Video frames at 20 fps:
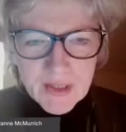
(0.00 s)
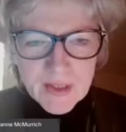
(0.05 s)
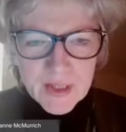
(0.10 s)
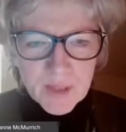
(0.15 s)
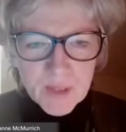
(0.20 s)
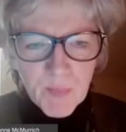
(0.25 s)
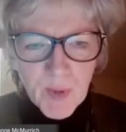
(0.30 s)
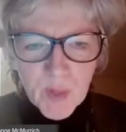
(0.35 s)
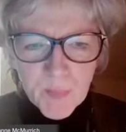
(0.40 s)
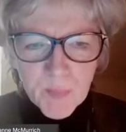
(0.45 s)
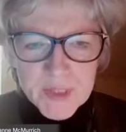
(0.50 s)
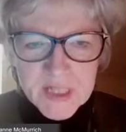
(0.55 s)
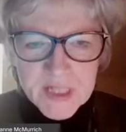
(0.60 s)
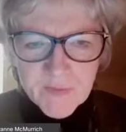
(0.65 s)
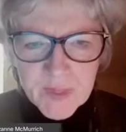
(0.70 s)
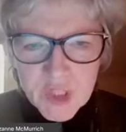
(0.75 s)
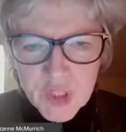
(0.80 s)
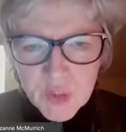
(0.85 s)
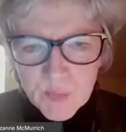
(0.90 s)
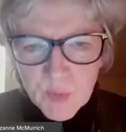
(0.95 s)
The purpose
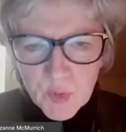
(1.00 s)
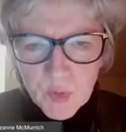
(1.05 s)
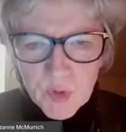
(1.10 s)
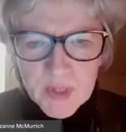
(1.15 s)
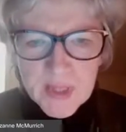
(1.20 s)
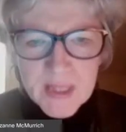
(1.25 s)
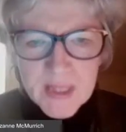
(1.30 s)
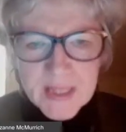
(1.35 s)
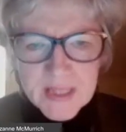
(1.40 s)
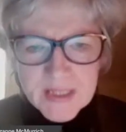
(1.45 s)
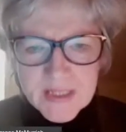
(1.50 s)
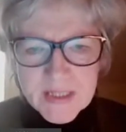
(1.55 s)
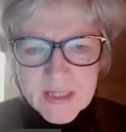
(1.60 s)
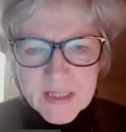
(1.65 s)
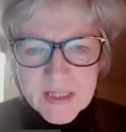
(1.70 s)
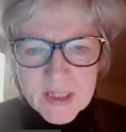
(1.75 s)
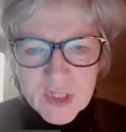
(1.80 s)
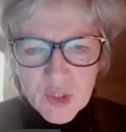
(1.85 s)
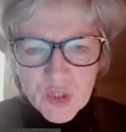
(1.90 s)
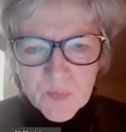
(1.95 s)
of this report
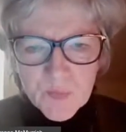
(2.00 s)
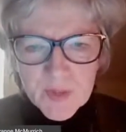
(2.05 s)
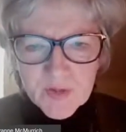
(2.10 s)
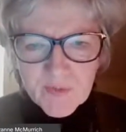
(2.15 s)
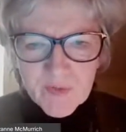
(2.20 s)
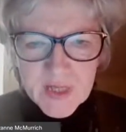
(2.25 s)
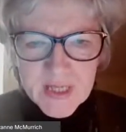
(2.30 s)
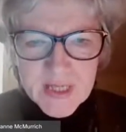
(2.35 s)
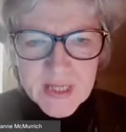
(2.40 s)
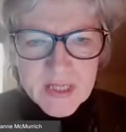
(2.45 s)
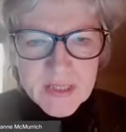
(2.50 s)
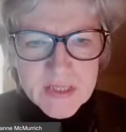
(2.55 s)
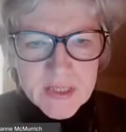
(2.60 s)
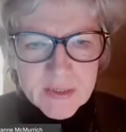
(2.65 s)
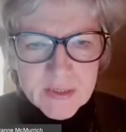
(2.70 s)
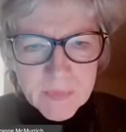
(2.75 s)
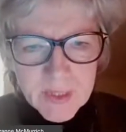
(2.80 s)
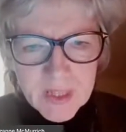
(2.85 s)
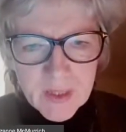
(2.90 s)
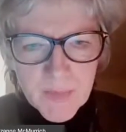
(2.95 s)
is to provide
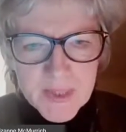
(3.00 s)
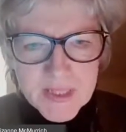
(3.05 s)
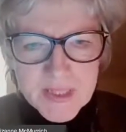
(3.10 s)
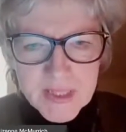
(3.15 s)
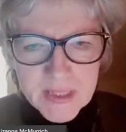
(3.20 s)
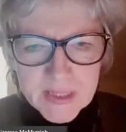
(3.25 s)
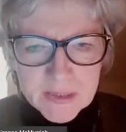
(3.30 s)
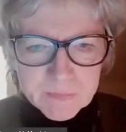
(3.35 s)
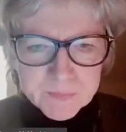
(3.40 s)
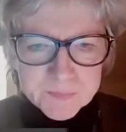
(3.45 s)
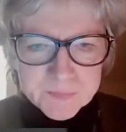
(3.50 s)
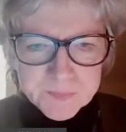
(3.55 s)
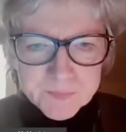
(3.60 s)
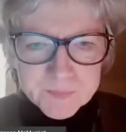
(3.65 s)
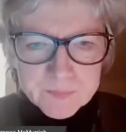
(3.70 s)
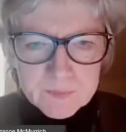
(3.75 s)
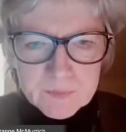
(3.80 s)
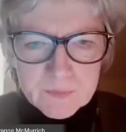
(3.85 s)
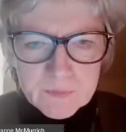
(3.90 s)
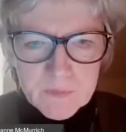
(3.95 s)
the committee
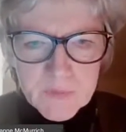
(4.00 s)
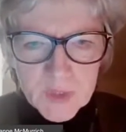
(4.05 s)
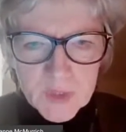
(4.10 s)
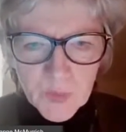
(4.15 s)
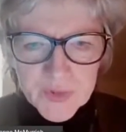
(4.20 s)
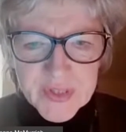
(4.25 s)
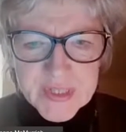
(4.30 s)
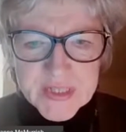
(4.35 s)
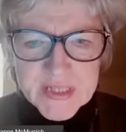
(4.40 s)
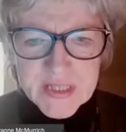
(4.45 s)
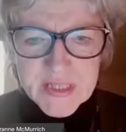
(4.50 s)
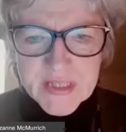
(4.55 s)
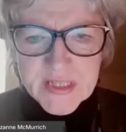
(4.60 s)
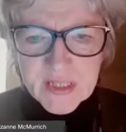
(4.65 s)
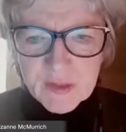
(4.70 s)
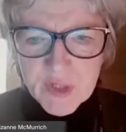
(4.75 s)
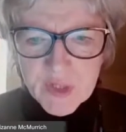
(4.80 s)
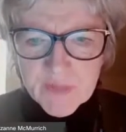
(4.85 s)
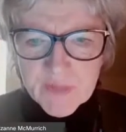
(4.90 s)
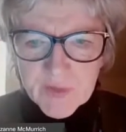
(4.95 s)
with the
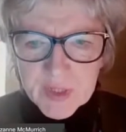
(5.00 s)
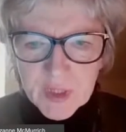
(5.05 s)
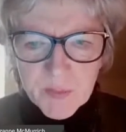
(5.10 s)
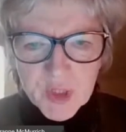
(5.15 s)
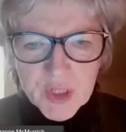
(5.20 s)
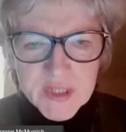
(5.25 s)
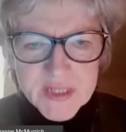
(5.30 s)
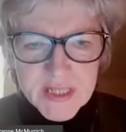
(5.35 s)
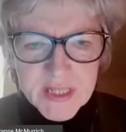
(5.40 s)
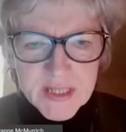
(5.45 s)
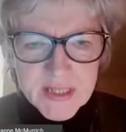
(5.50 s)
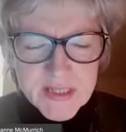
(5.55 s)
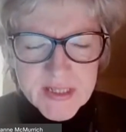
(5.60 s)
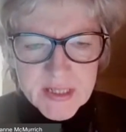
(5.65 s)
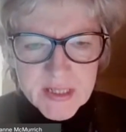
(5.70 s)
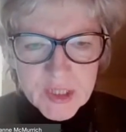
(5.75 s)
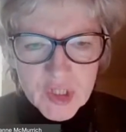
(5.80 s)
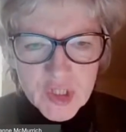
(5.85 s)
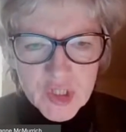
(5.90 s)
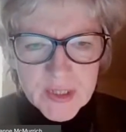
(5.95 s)
details of a community
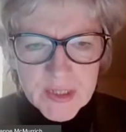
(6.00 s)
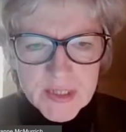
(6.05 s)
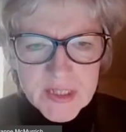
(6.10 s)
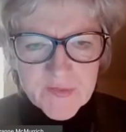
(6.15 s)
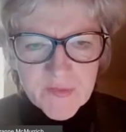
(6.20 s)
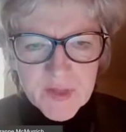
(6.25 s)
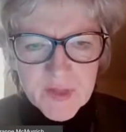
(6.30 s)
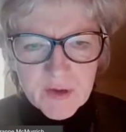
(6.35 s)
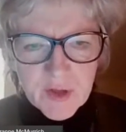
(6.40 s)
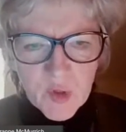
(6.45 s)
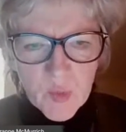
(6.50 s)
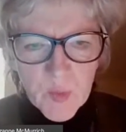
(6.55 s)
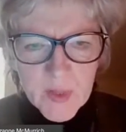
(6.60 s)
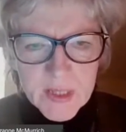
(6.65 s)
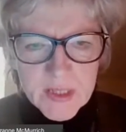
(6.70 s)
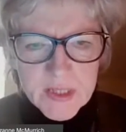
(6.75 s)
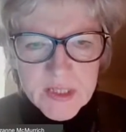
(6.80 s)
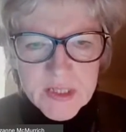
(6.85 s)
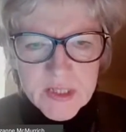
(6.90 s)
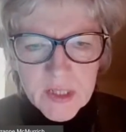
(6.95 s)
asset transfer
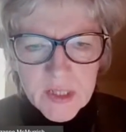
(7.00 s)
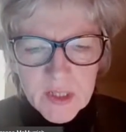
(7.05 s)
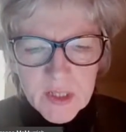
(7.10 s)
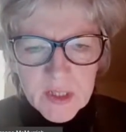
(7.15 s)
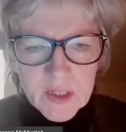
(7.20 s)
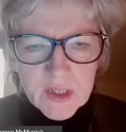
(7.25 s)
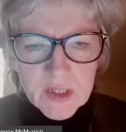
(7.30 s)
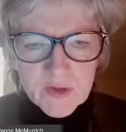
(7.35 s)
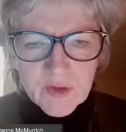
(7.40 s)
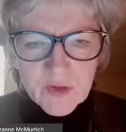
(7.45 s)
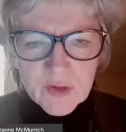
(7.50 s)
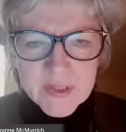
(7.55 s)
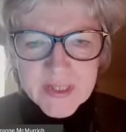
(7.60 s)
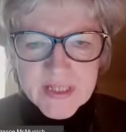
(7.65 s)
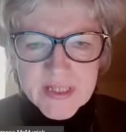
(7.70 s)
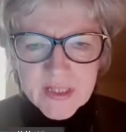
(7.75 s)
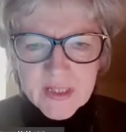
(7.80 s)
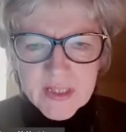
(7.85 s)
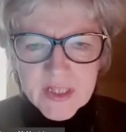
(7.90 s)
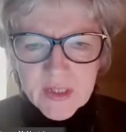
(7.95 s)
request
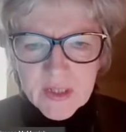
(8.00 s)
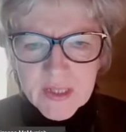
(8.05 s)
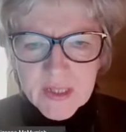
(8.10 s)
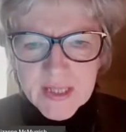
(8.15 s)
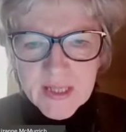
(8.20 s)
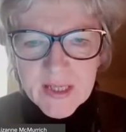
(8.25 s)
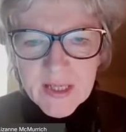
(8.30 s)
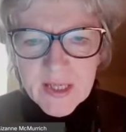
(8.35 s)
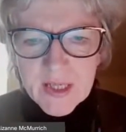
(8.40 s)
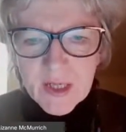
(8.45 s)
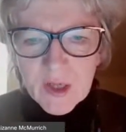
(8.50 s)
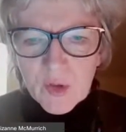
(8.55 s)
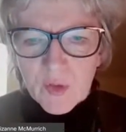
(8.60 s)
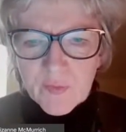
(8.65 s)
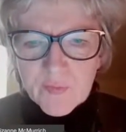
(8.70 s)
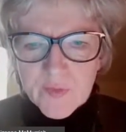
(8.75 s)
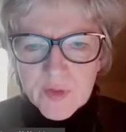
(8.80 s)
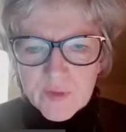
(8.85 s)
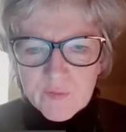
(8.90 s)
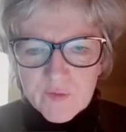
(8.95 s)
relating to an area
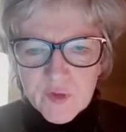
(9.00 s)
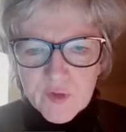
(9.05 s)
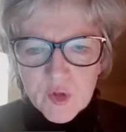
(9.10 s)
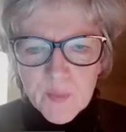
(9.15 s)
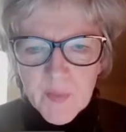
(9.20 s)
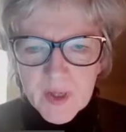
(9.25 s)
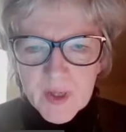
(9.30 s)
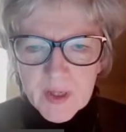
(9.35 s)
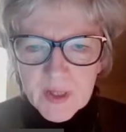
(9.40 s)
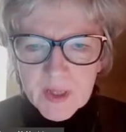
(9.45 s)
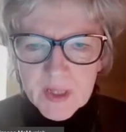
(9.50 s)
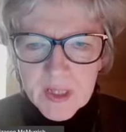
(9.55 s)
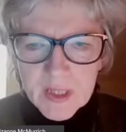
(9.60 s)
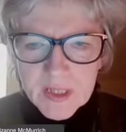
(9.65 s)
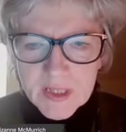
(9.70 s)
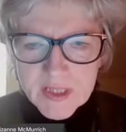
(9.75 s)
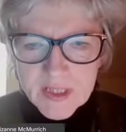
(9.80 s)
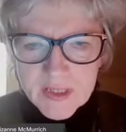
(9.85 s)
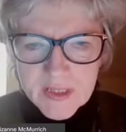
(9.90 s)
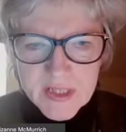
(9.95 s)
of the View Park
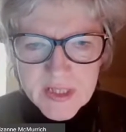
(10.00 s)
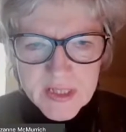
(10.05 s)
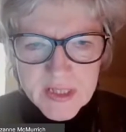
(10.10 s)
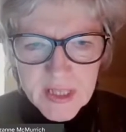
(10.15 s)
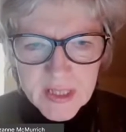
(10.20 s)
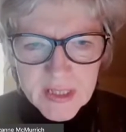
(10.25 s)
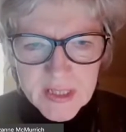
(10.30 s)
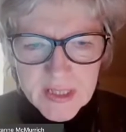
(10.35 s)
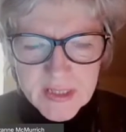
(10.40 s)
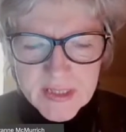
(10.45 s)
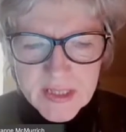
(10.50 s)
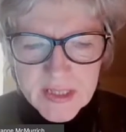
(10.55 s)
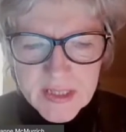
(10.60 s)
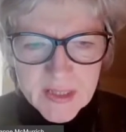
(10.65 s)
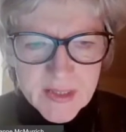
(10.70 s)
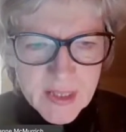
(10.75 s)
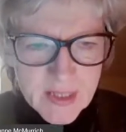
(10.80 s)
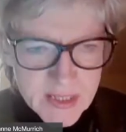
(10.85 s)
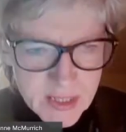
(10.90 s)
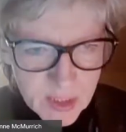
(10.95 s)
Garden site,
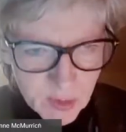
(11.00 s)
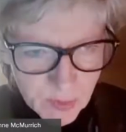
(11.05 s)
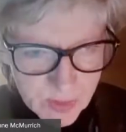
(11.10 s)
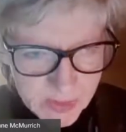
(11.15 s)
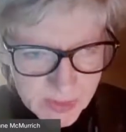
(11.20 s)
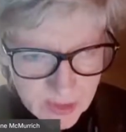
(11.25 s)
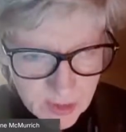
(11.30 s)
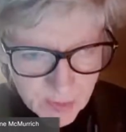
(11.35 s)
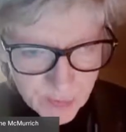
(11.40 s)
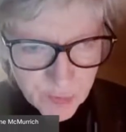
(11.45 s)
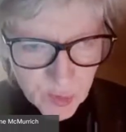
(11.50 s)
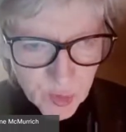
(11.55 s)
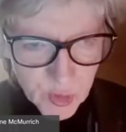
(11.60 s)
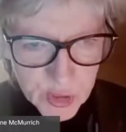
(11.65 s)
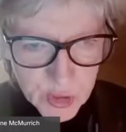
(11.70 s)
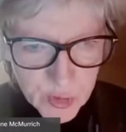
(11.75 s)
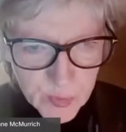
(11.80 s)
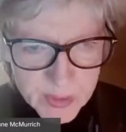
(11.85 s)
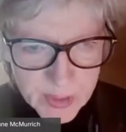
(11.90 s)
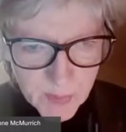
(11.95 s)
and that's outlined
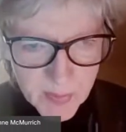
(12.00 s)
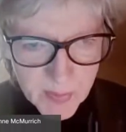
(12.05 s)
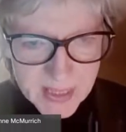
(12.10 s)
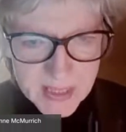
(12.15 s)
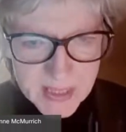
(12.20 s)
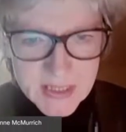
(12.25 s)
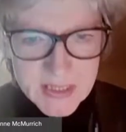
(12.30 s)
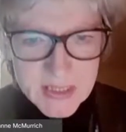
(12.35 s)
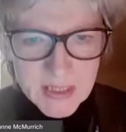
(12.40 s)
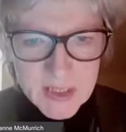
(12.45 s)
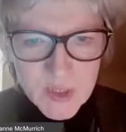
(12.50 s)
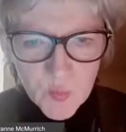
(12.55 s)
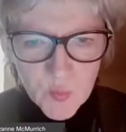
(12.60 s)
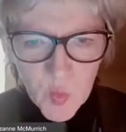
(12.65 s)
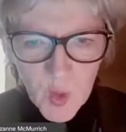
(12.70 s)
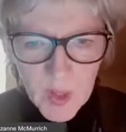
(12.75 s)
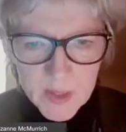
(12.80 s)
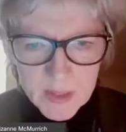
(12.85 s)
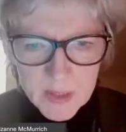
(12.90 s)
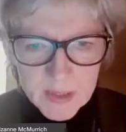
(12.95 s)
for you in
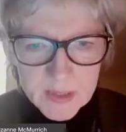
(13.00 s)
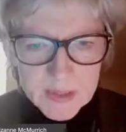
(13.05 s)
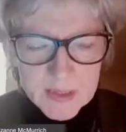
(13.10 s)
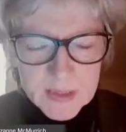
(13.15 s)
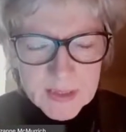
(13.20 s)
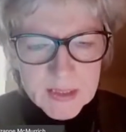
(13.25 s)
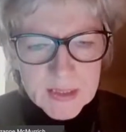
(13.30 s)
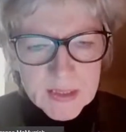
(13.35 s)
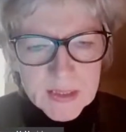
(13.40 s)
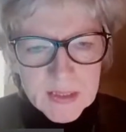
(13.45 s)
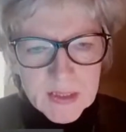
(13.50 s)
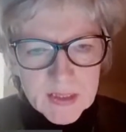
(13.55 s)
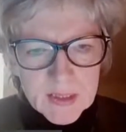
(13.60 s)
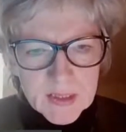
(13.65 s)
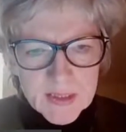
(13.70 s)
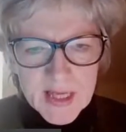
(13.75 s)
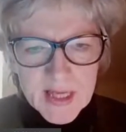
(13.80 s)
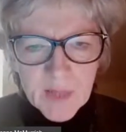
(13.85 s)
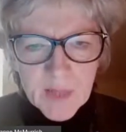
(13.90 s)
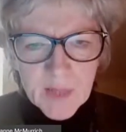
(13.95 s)
Appendix 1.
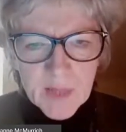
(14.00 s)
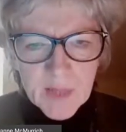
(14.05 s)
The